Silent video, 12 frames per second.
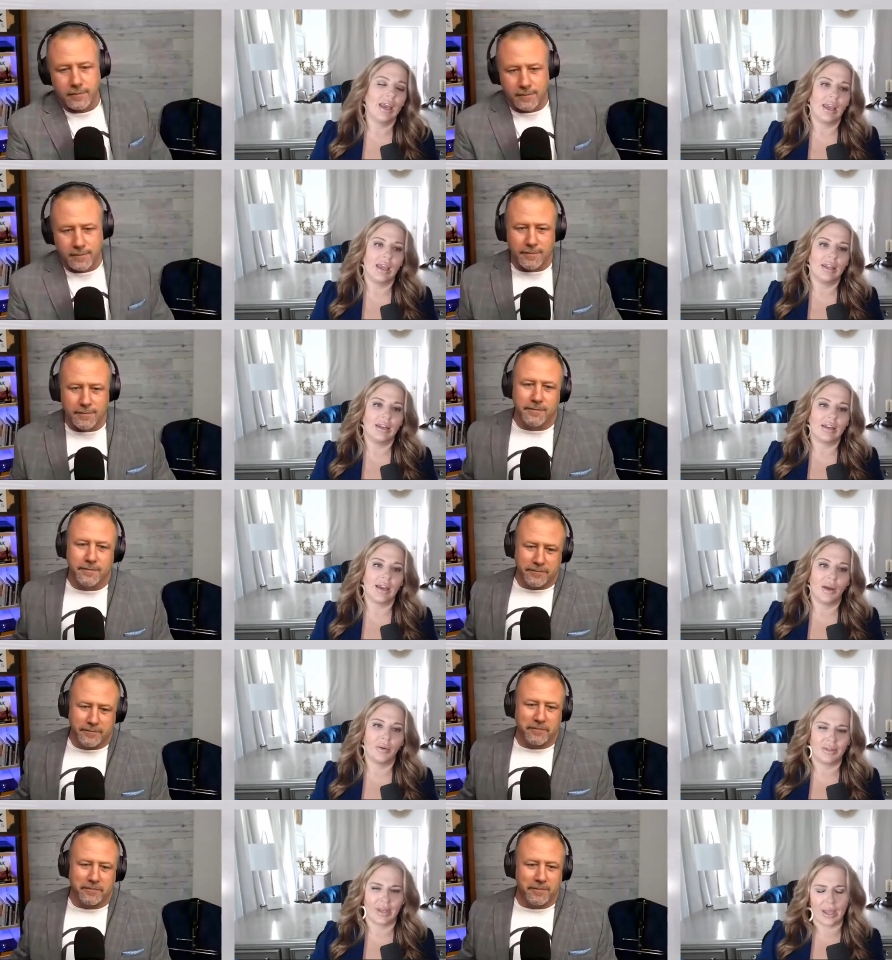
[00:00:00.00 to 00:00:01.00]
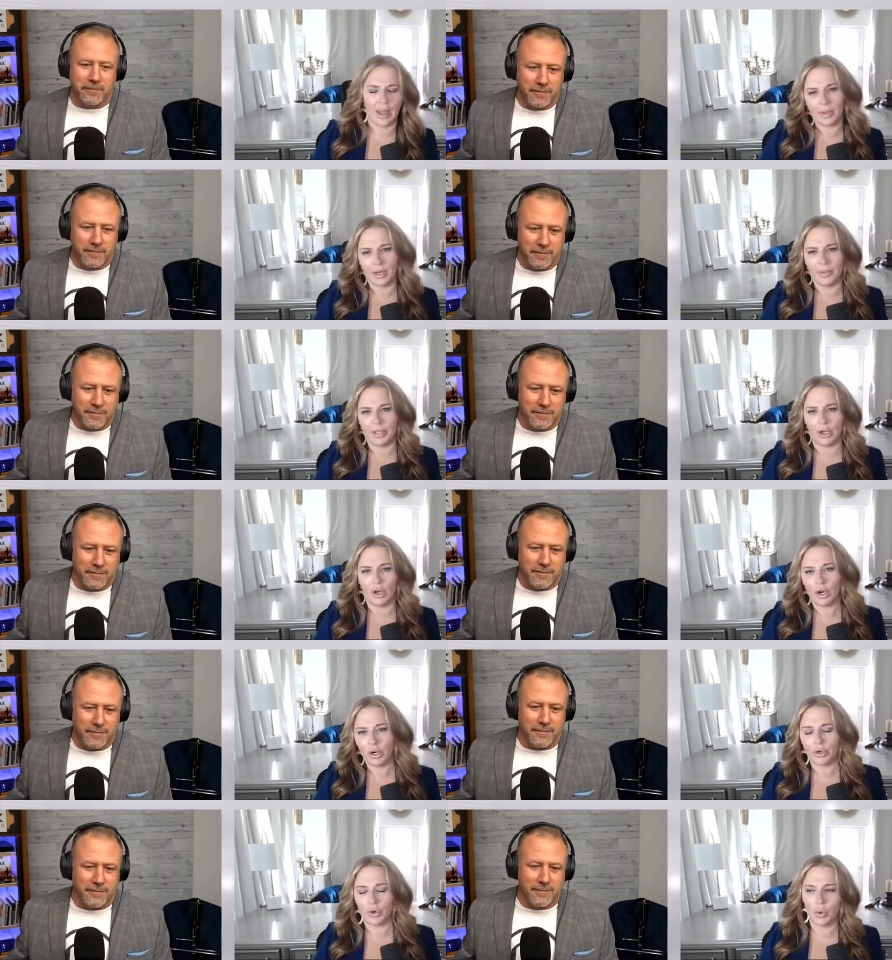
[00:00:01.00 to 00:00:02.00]
Speaker 1: And I was like, I'm going to be a
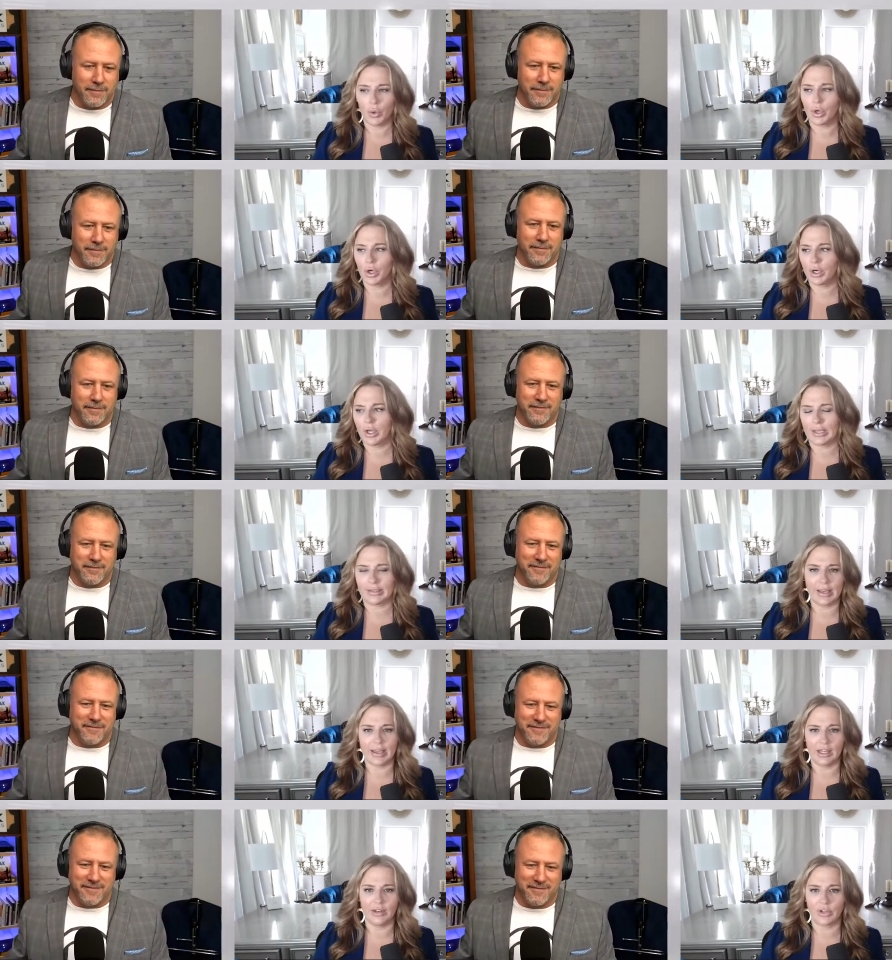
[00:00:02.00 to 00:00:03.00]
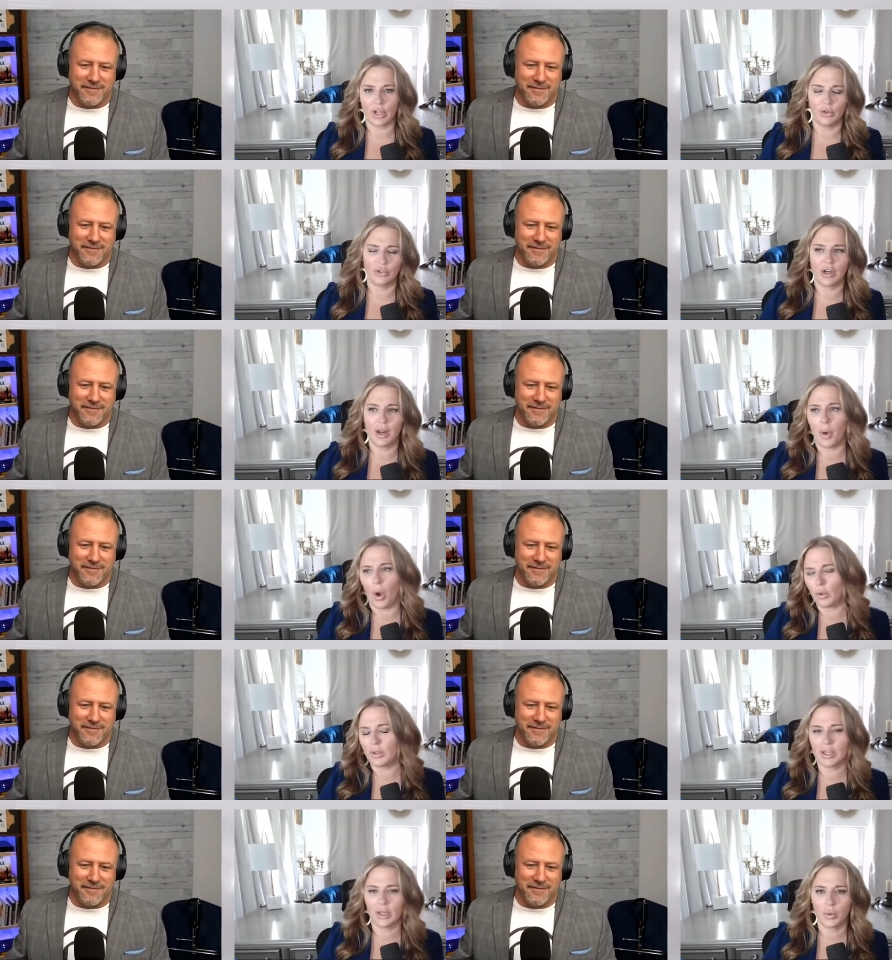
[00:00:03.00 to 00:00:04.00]
hardcore executive coach and I'm
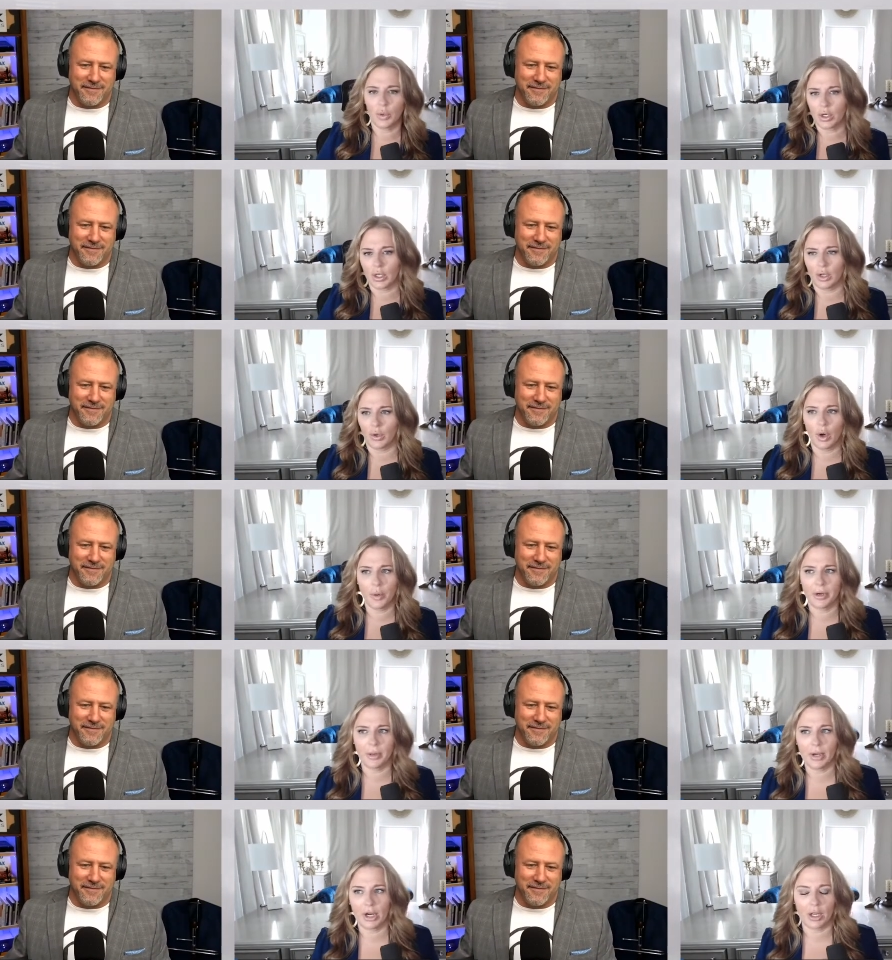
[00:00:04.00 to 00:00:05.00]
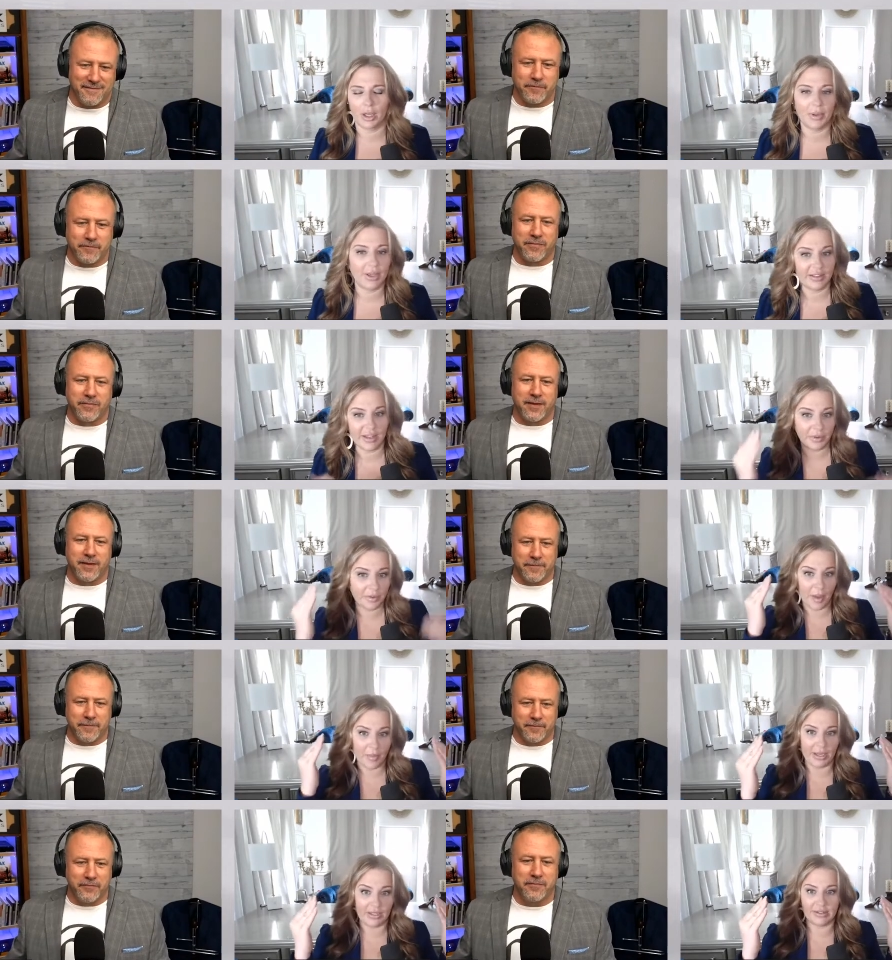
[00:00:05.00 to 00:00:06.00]
only going to work in corporate America because that was
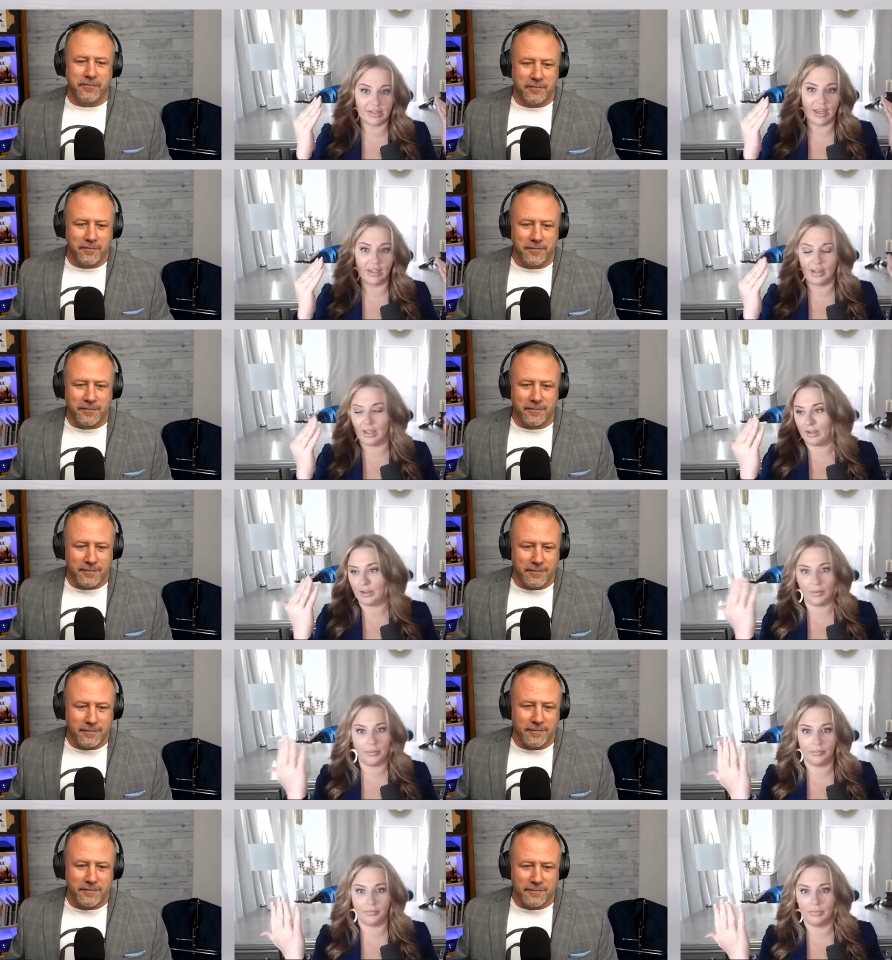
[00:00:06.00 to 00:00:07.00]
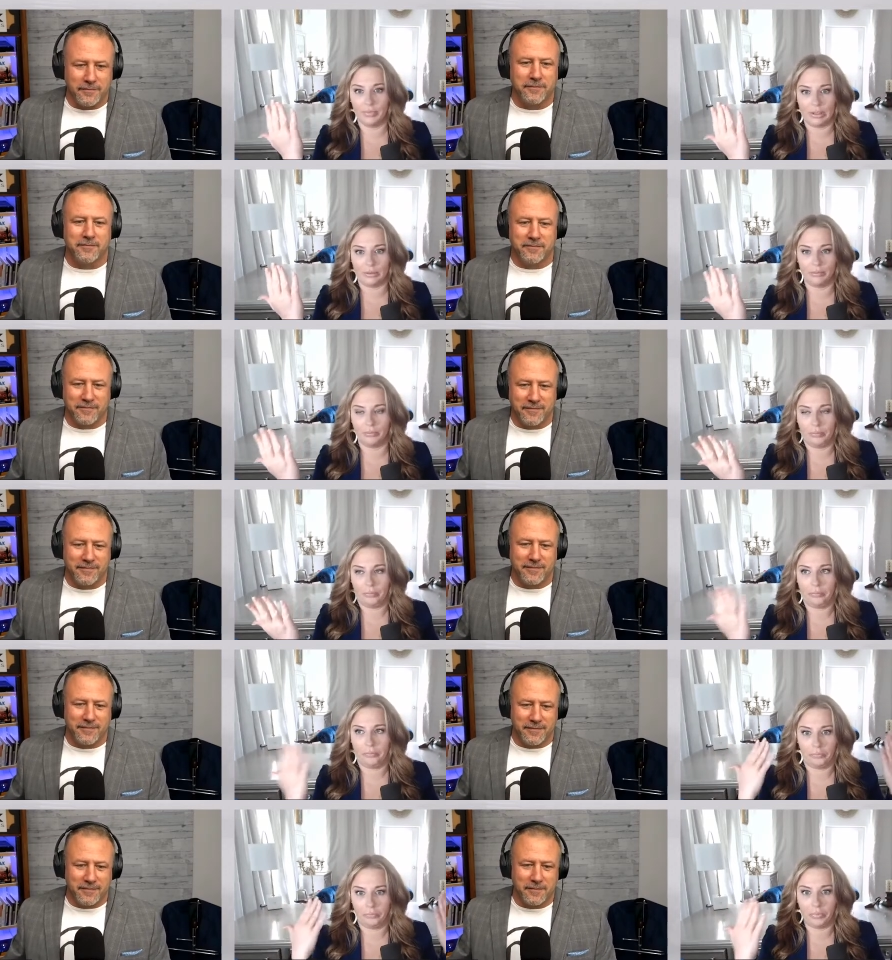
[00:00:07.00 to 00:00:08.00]
my mindset. Like, I'm, you know,
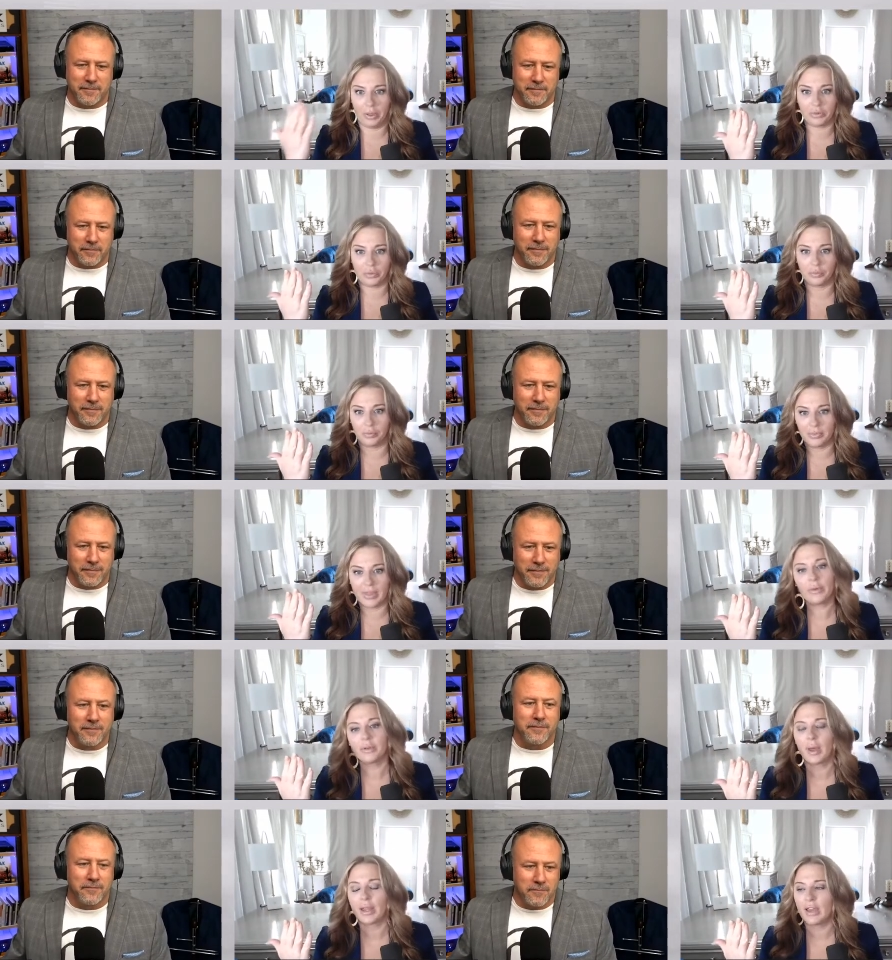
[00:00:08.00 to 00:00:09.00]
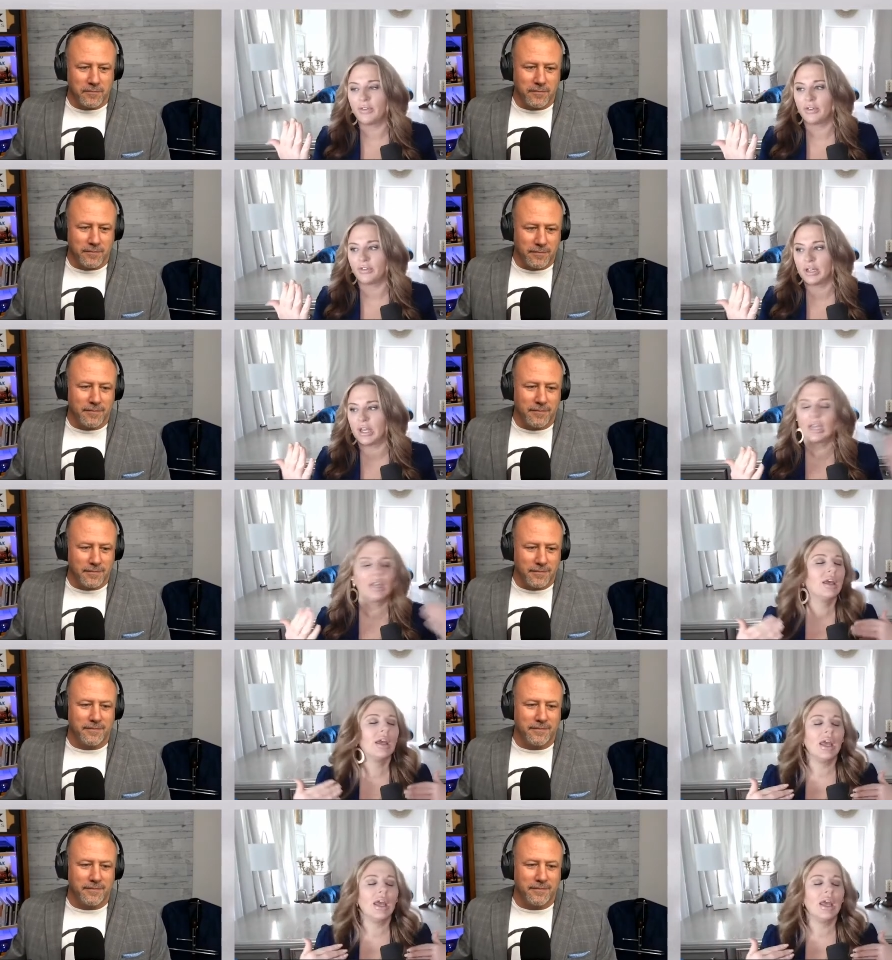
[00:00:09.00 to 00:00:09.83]
that's that was my life every day.